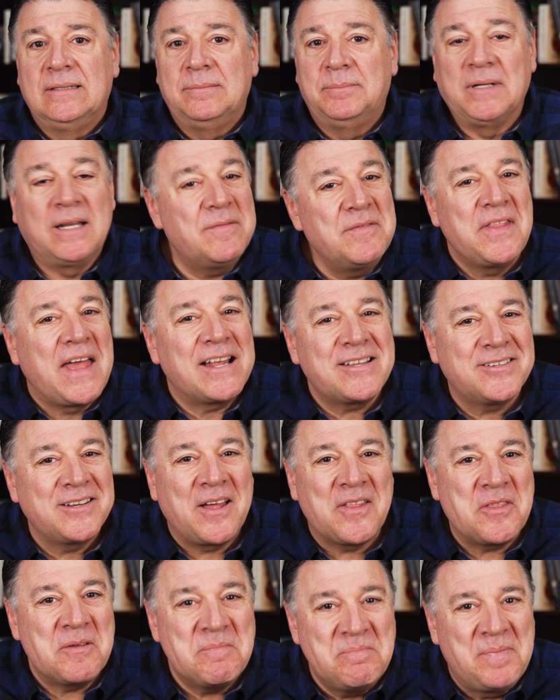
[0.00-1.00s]
But even that's
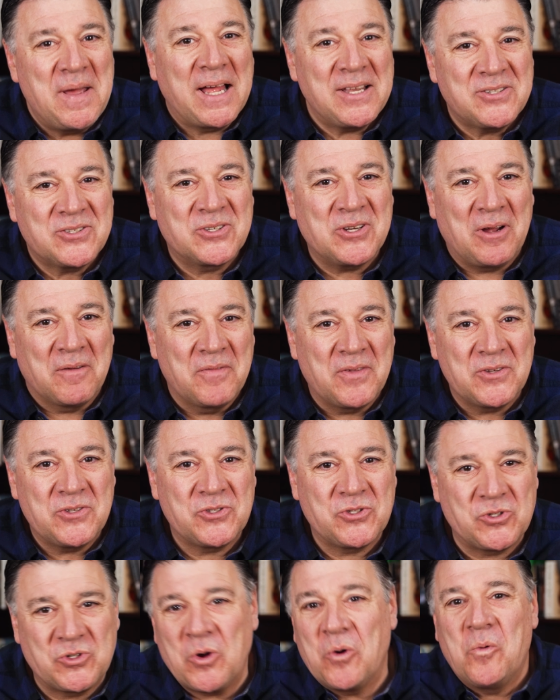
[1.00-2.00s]
not the best of the
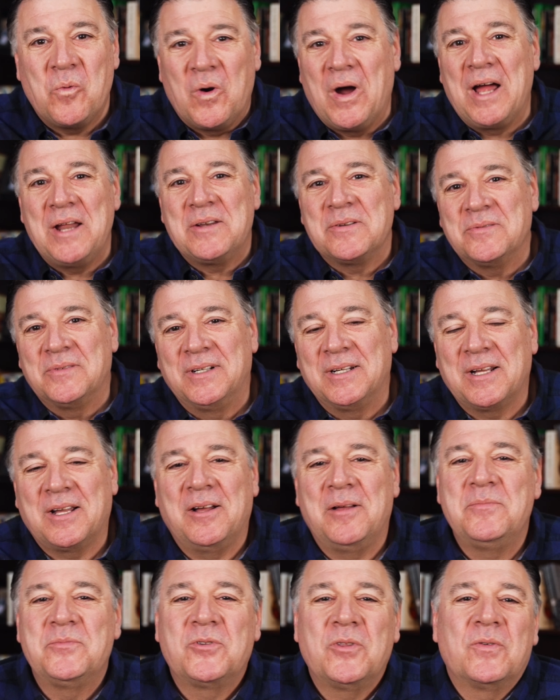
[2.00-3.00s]
so what when it
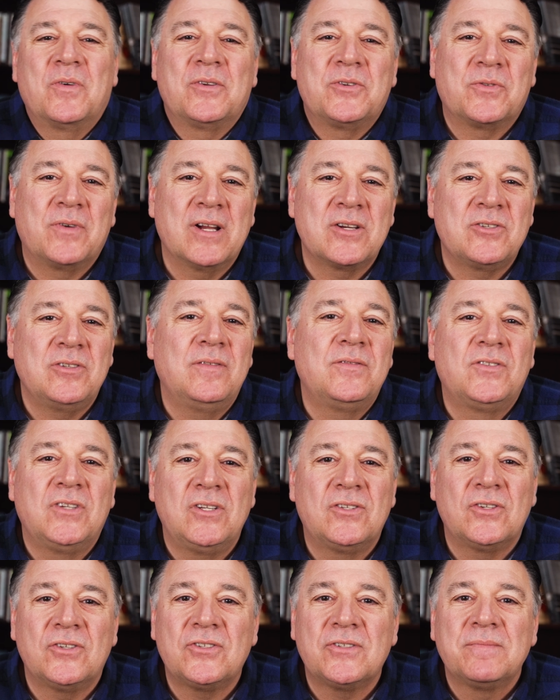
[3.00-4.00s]
comes to the resurrection of
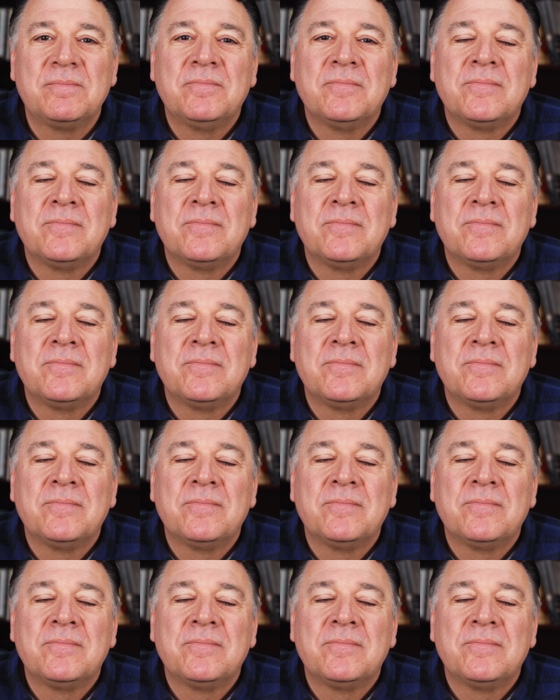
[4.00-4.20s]
Jesus.